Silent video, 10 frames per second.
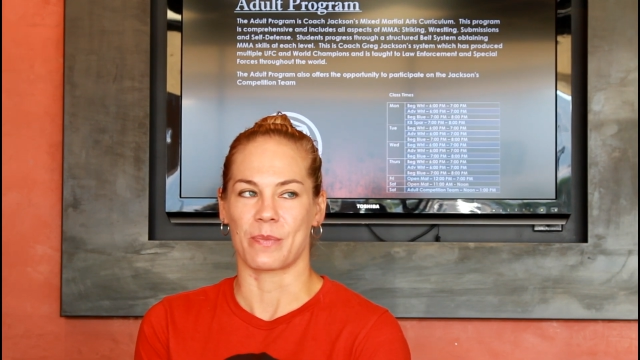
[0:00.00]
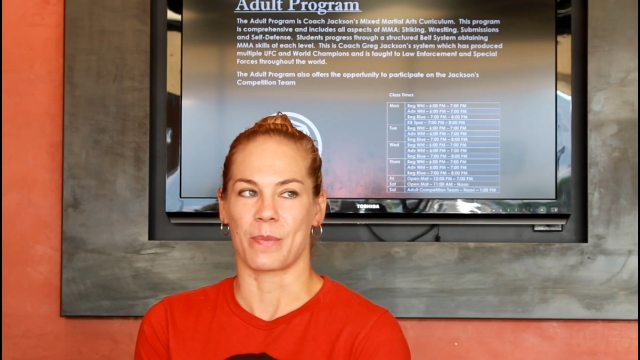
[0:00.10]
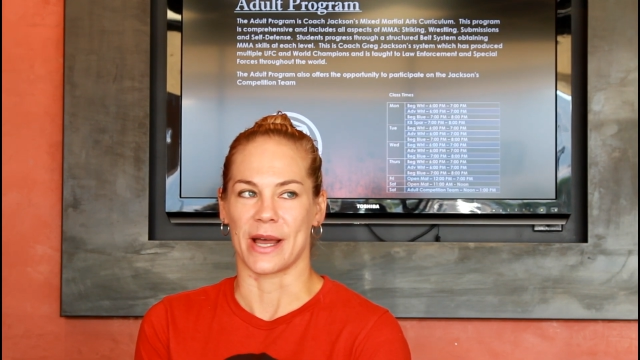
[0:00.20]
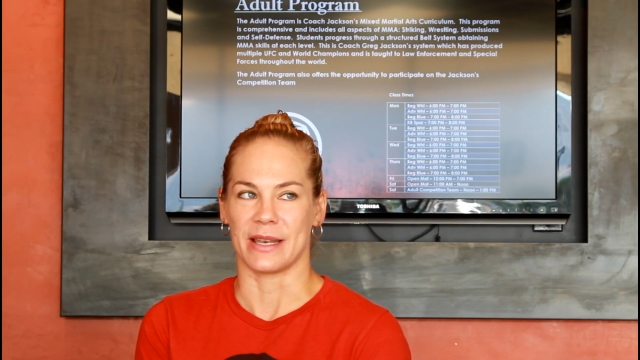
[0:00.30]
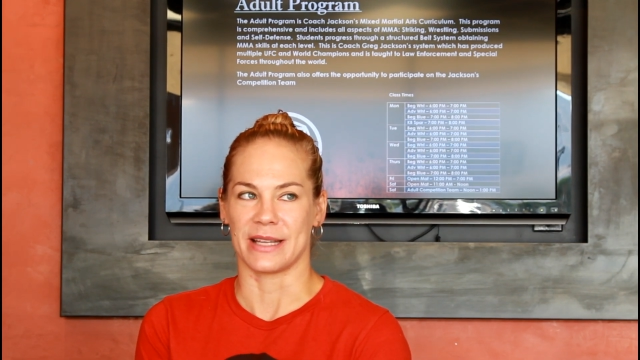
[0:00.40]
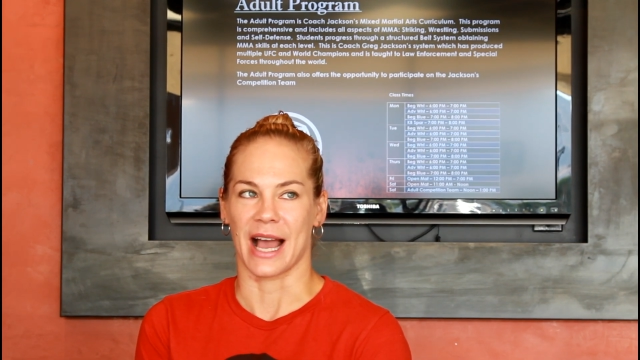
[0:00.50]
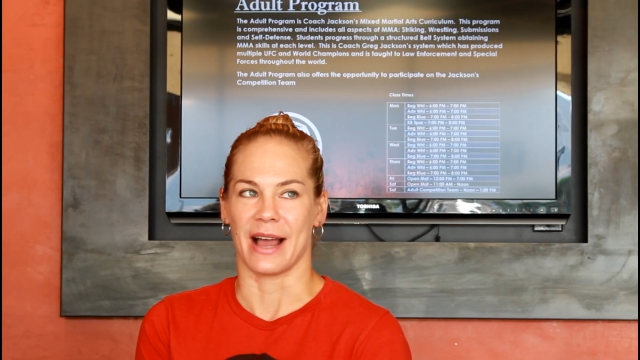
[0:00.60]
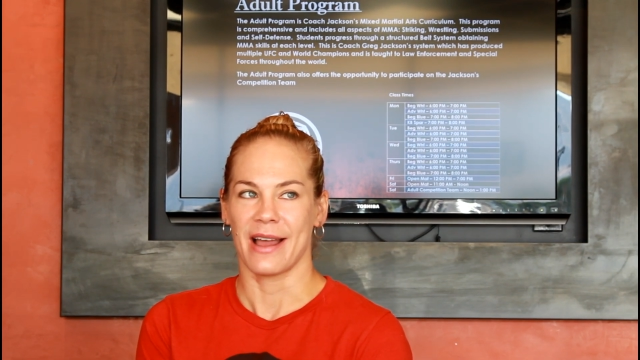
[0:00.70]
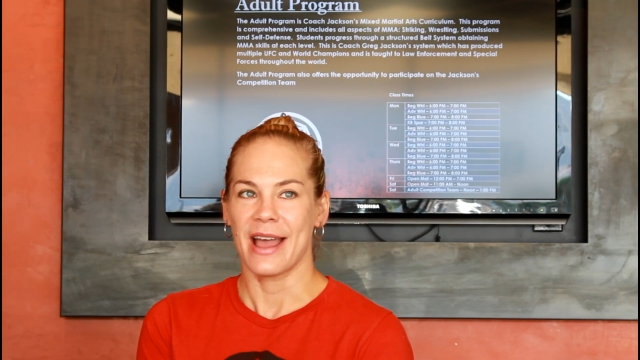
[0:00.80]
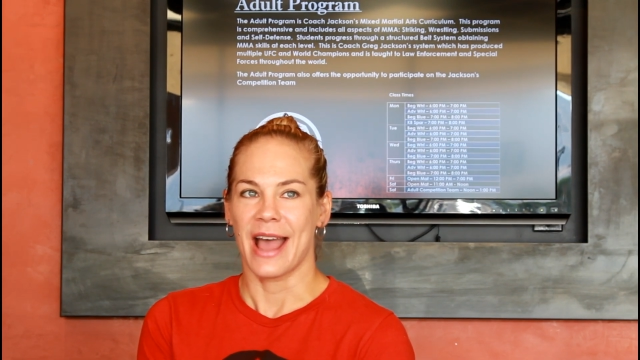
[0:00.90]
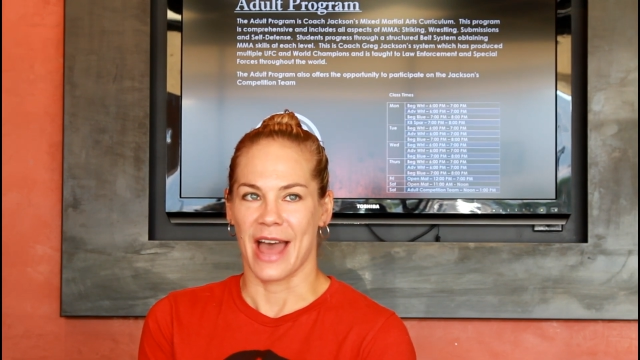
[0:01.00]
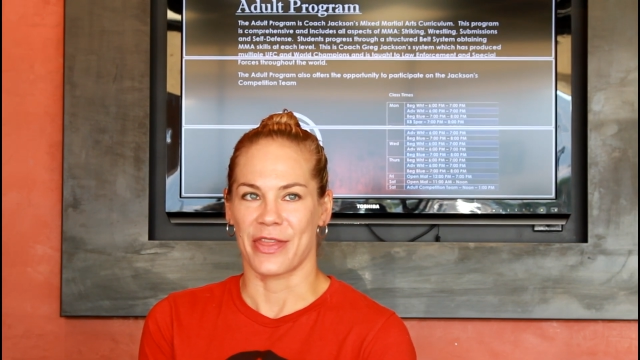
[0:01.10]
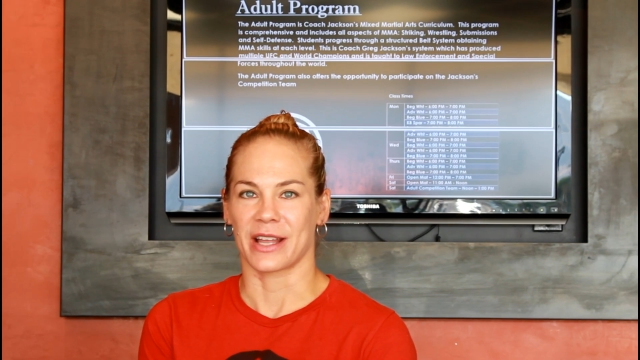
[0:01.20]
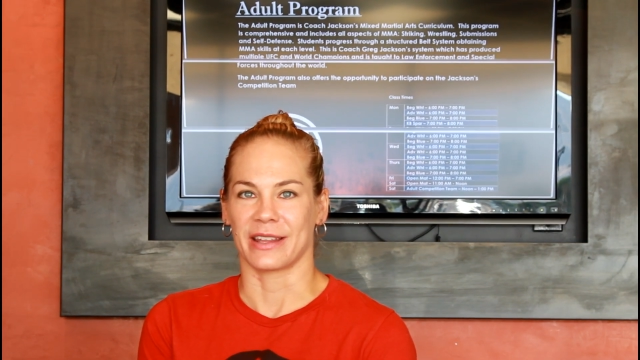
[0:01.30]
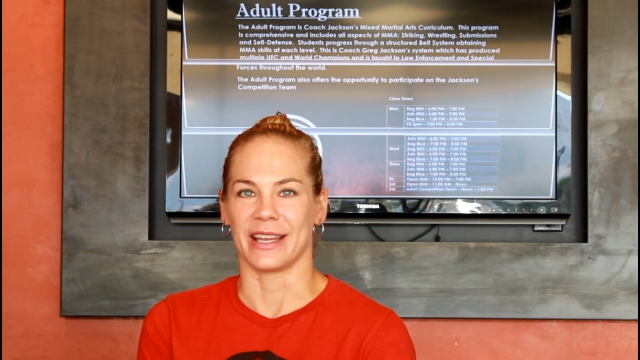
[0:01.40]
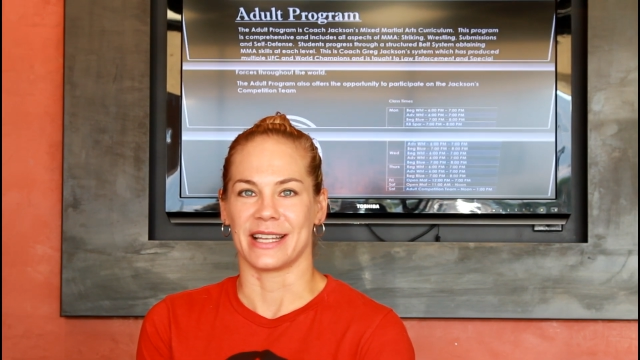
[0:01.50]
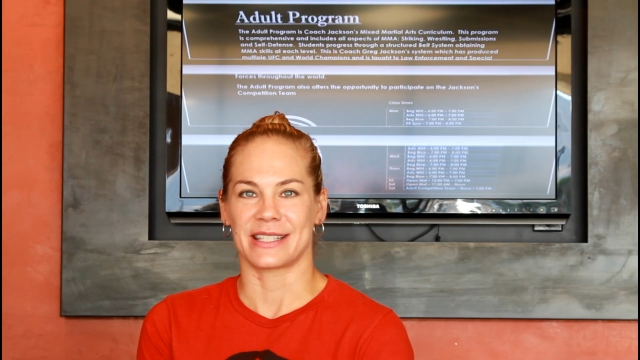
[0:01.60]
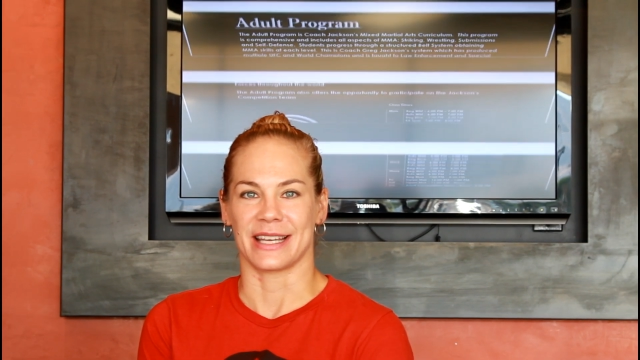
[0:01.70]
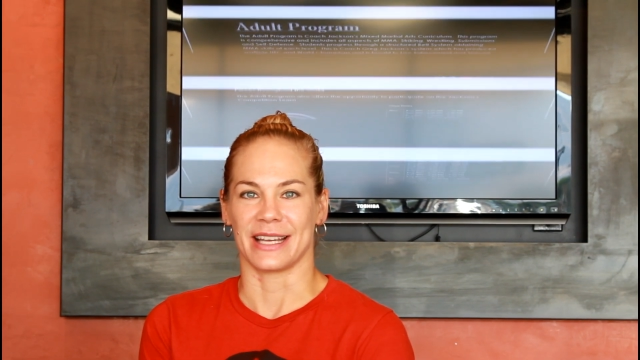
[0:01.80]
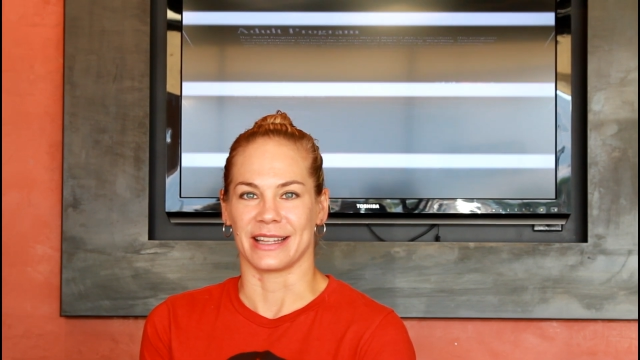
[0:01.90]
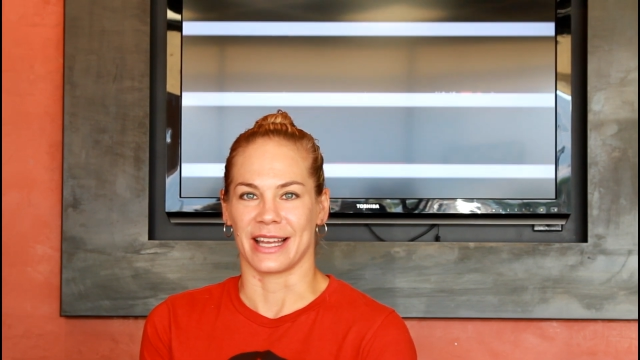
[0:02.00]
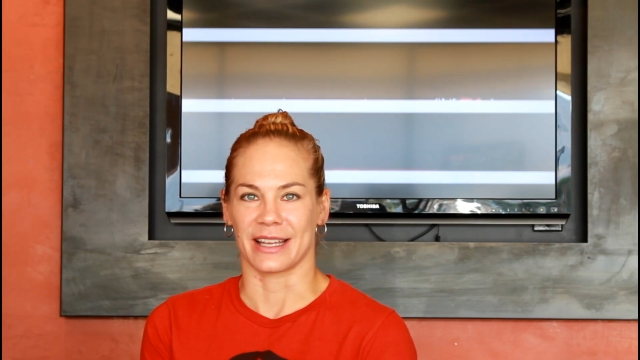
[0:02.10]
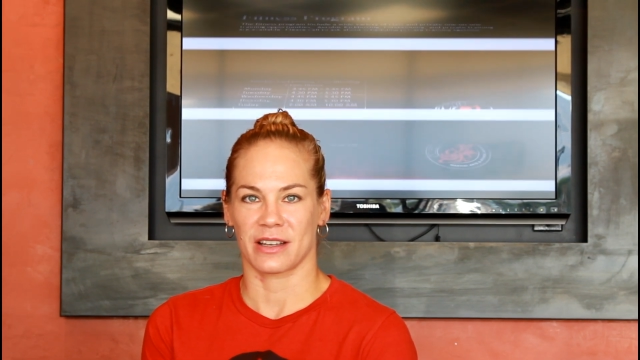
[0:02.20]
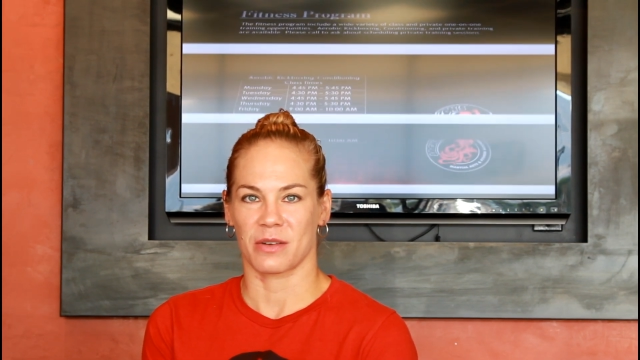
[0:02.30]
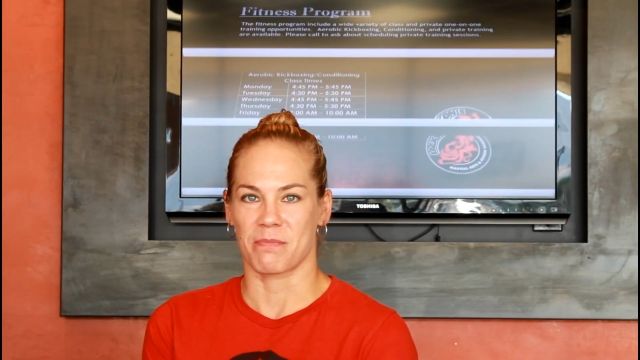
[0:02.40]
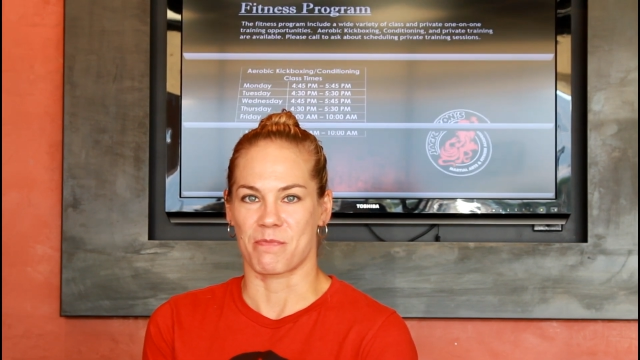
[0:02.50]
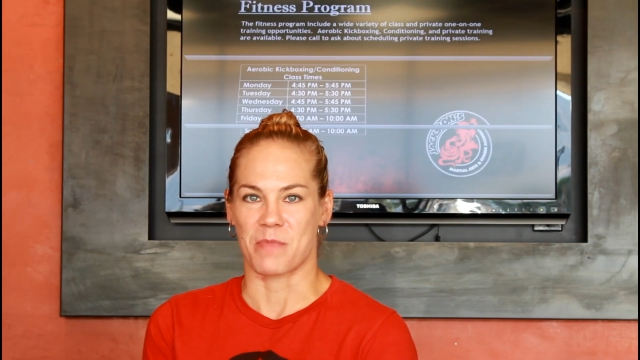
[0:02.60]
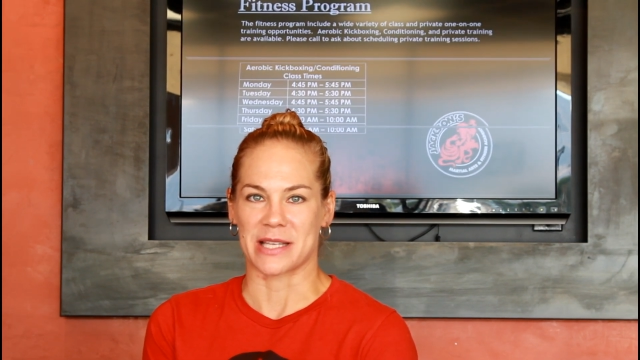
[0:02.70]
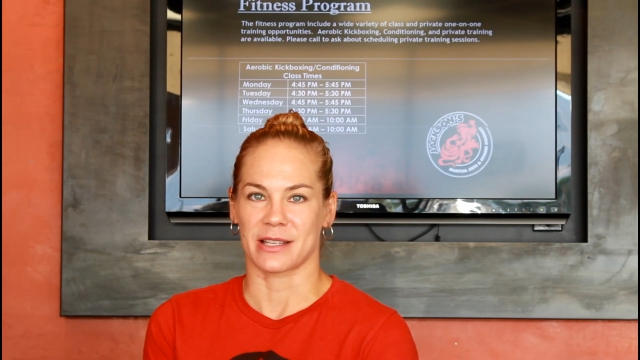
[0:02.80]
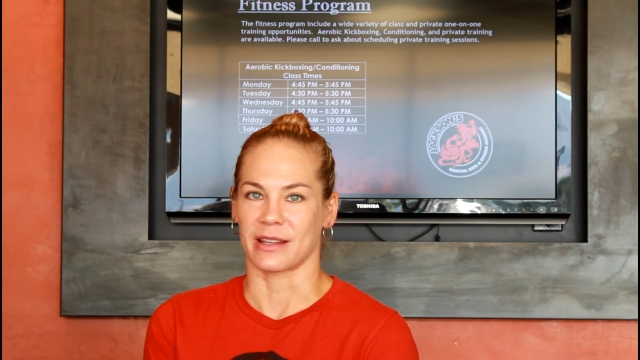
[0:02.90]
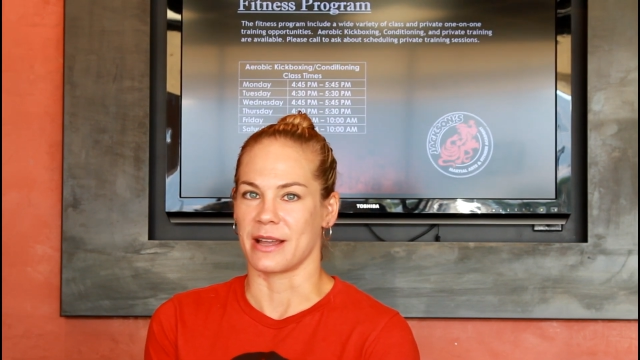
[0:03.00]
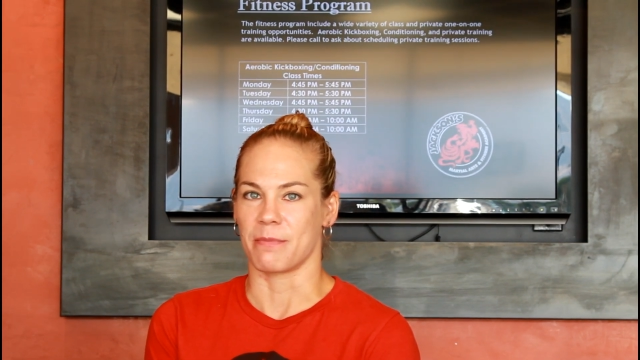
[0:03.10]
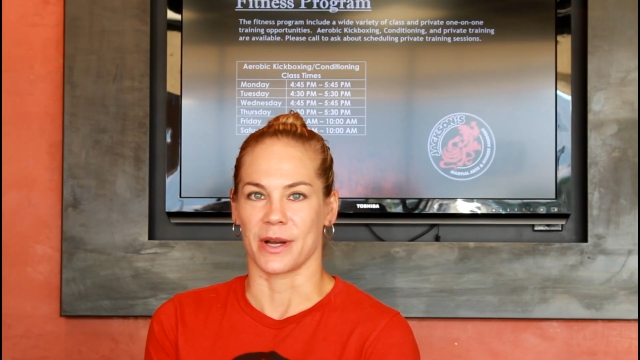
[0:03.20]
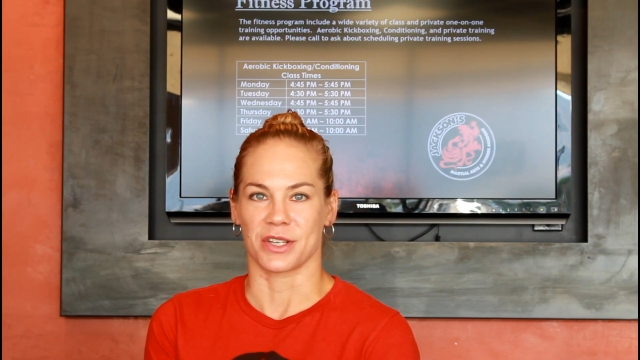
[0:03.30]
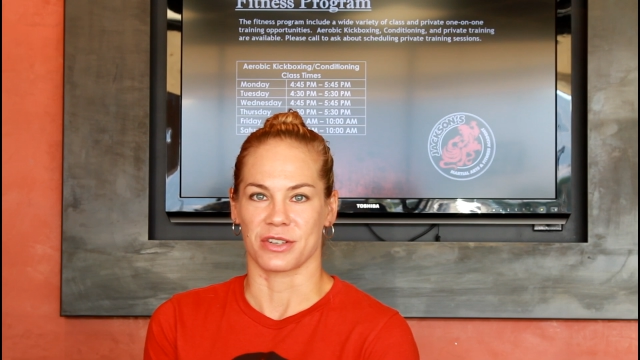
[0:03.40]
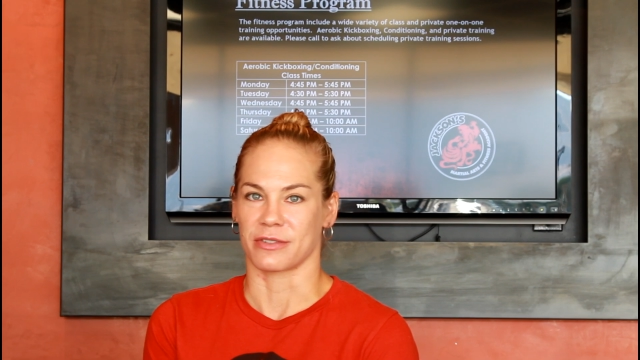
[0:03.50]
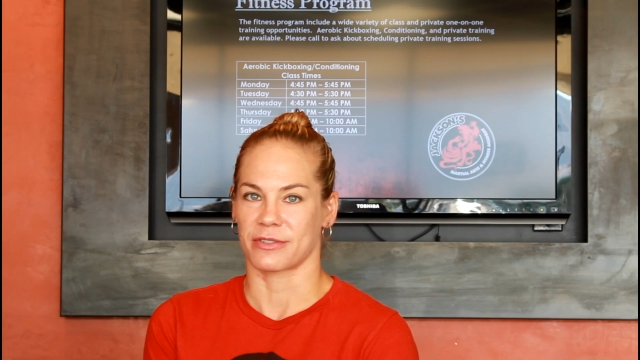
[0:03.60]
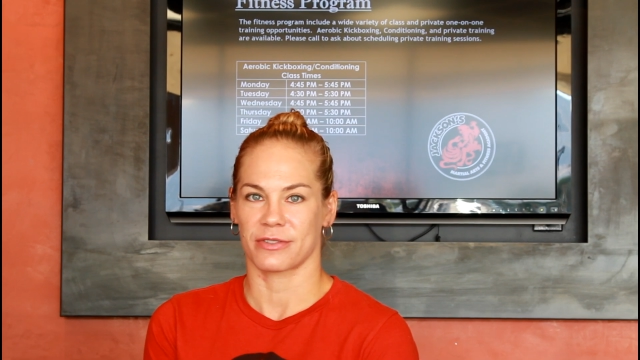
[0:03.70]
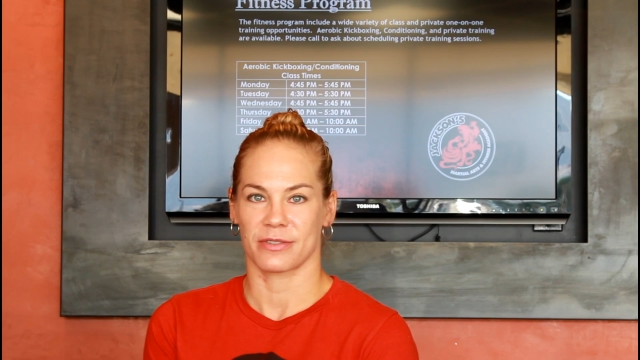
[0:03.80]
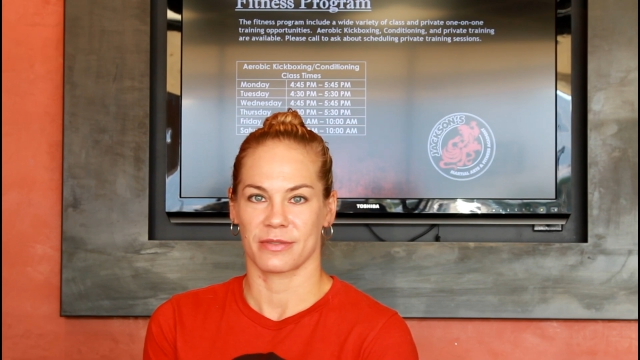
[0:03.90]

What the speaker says: But yeah, ethnically, I'd say like basically a bunch of